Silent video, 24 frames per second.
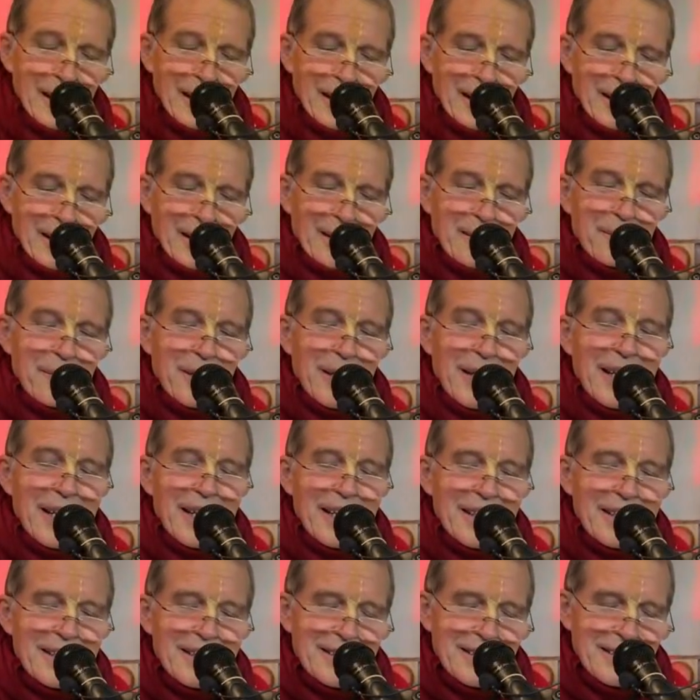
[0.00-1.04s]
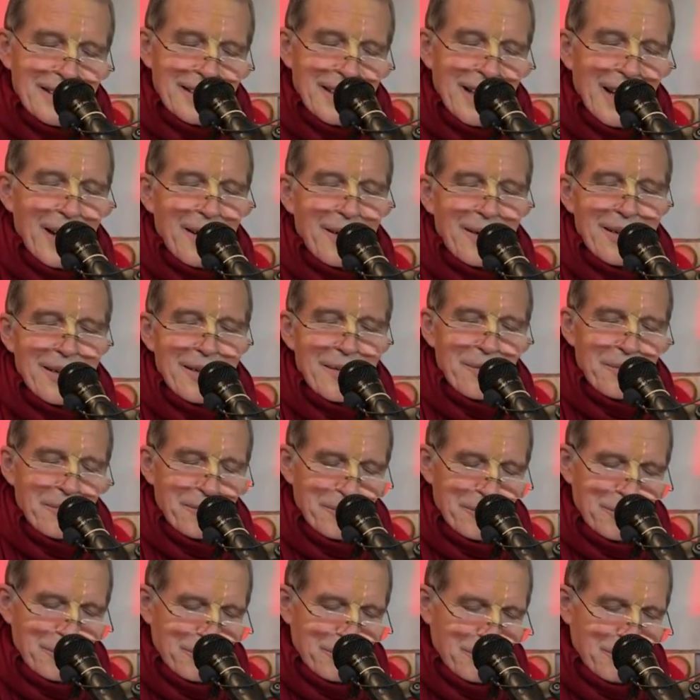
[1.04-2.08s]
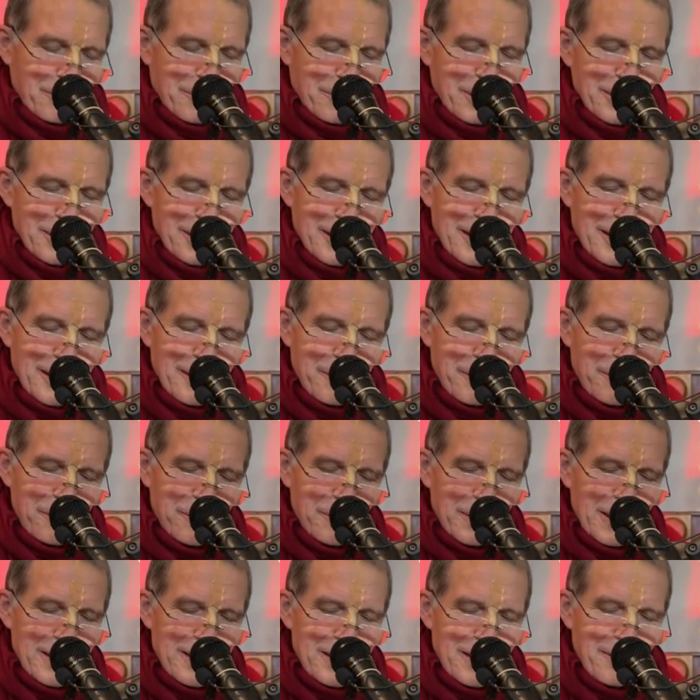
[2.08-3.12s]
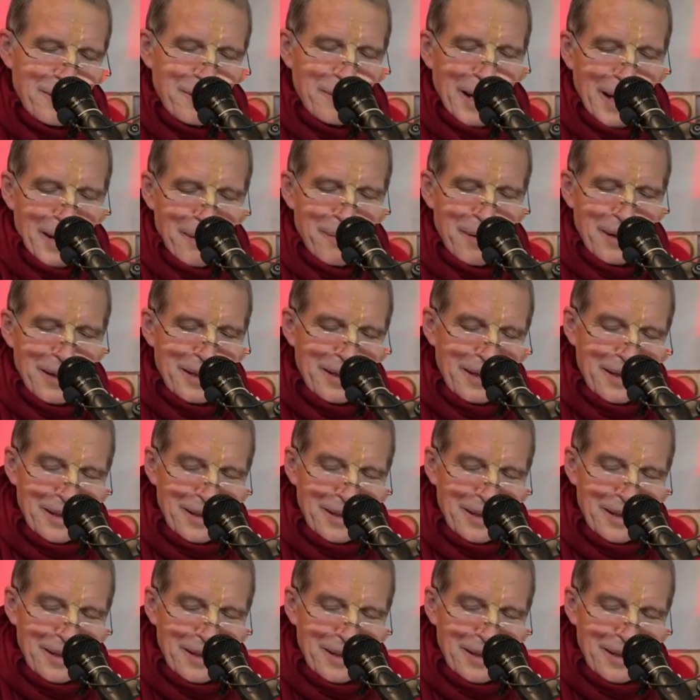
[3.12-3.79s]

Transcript: And please now put the piece of paper